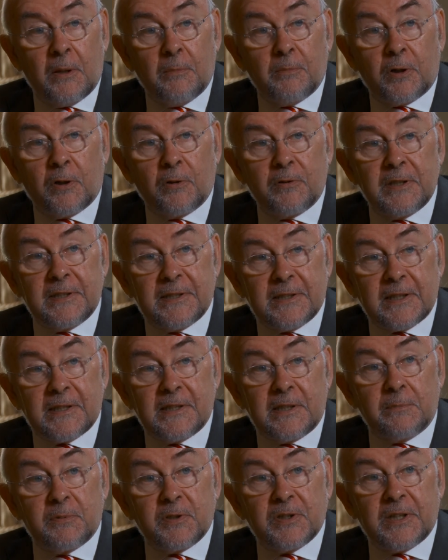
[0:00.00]
but only
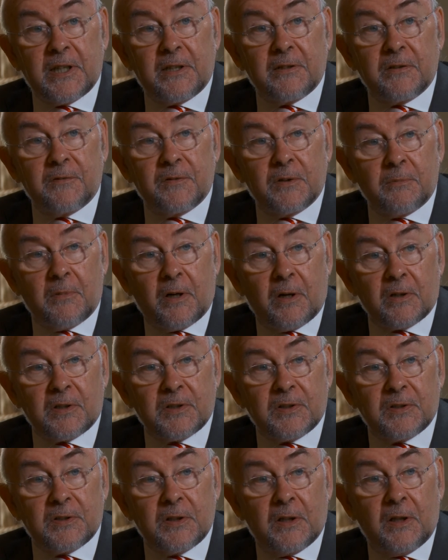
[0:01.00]
60% of the
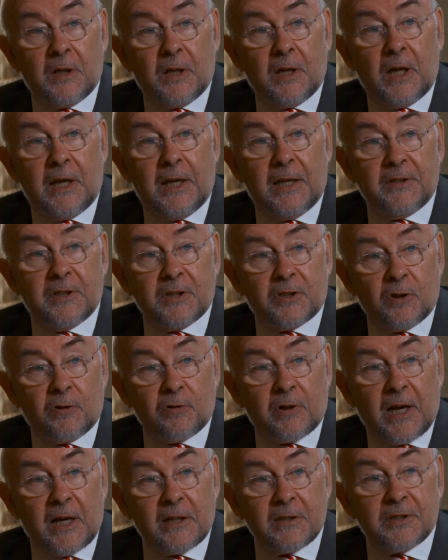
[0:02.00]
marks in the
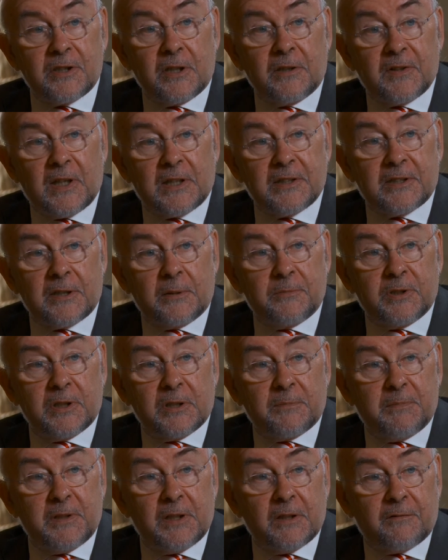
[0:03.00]
totality of that
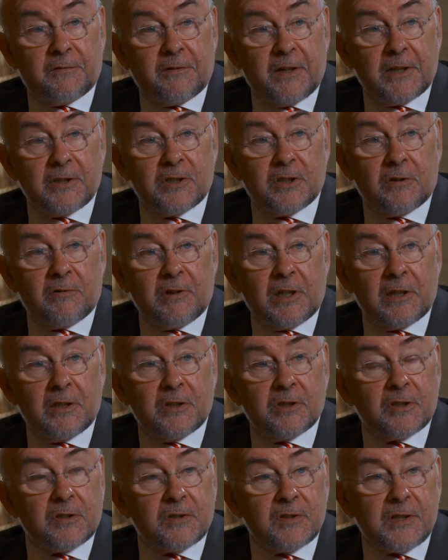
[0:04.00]
subject, be it French or
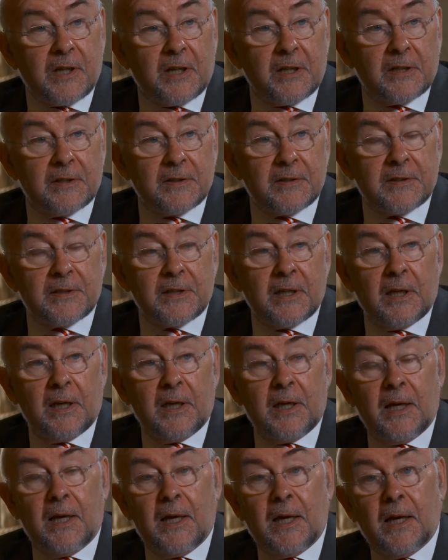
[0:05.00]
English or science,
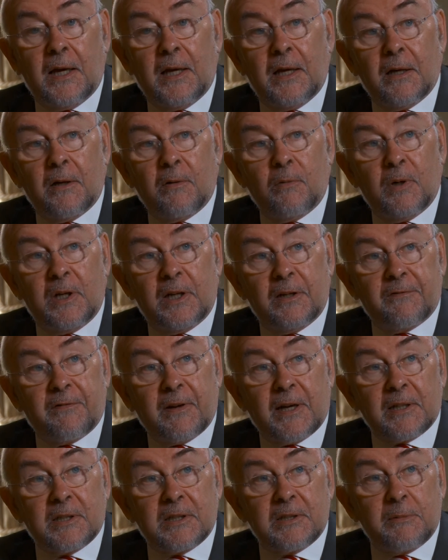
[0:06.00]
will in
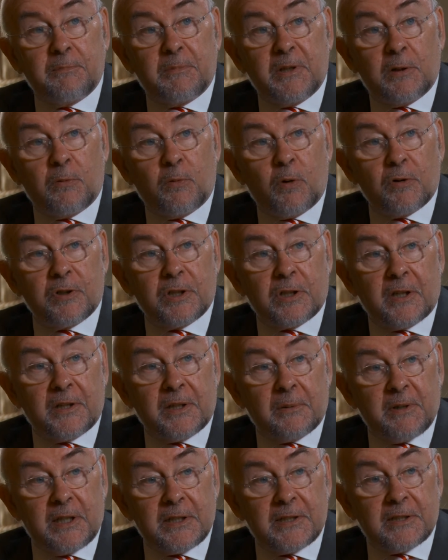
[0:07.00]
fact be awarded on
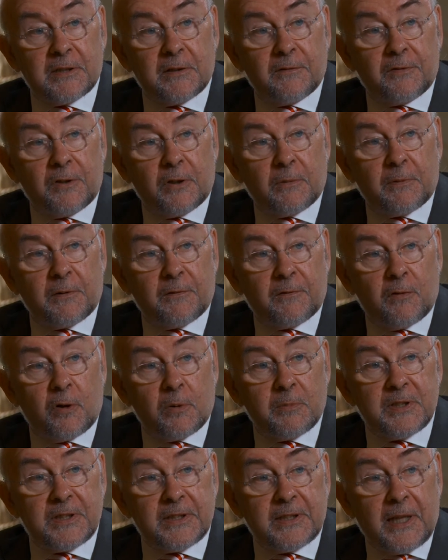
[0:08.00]
the basis of your
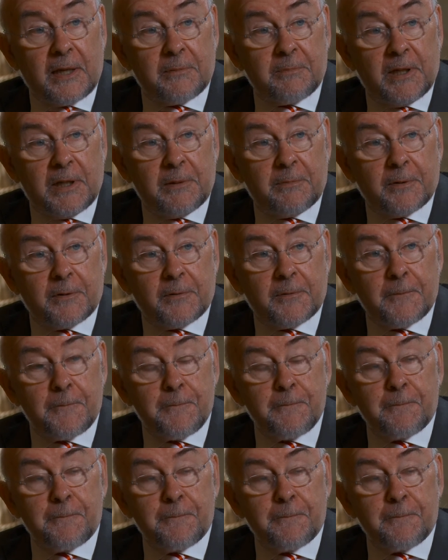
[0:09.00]
performance in that paper.